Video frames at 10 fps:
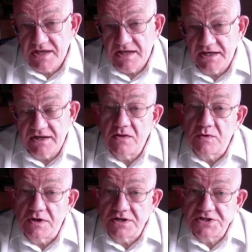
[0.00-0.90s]
In other
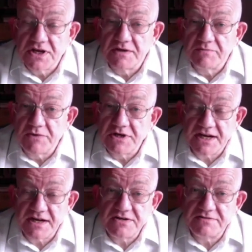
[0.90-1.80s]
words, we
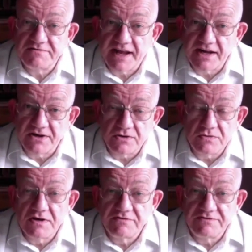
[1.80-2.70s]
tend to value
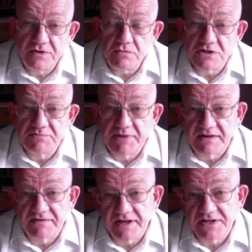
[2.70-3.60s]
future
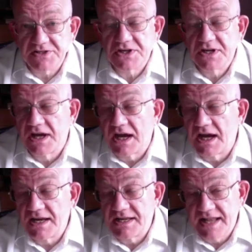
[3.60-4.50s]
benefits uh,
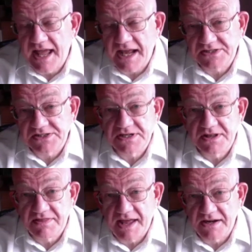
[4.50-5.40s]
less
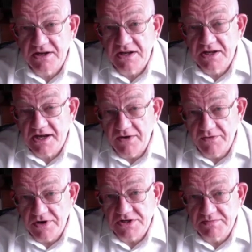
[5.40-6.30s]
than
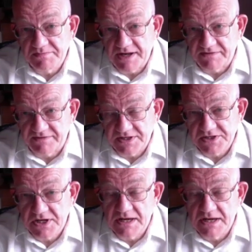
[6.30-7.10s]
current benefits.